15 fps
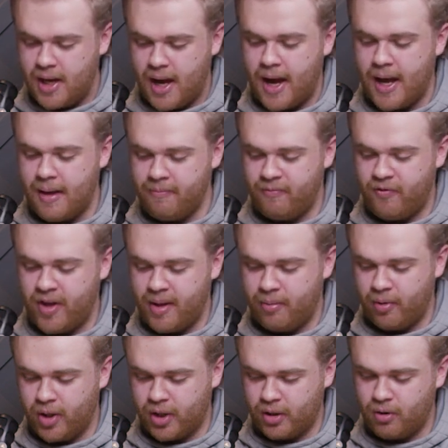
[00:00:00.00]
I am
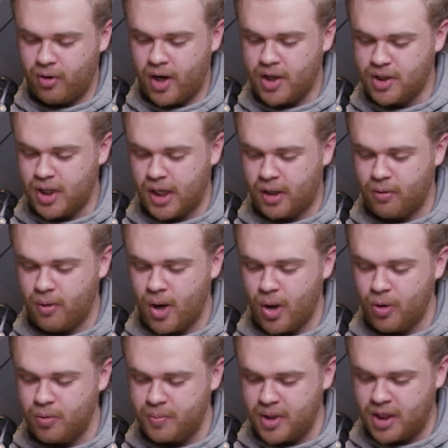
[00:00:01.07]
feeble and crushed. I
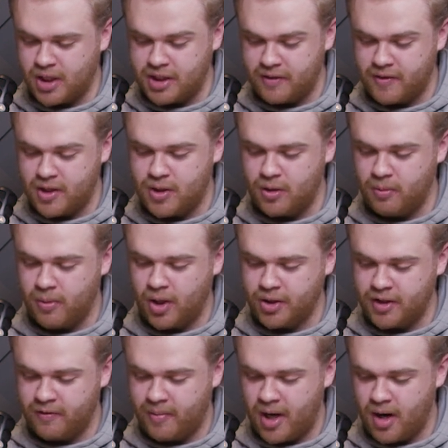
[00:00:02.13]
groan because of the tumult
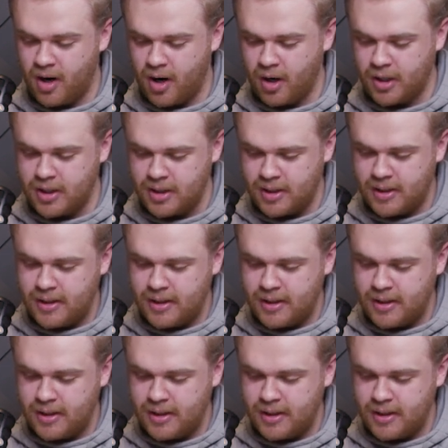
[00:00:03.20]
of my heart.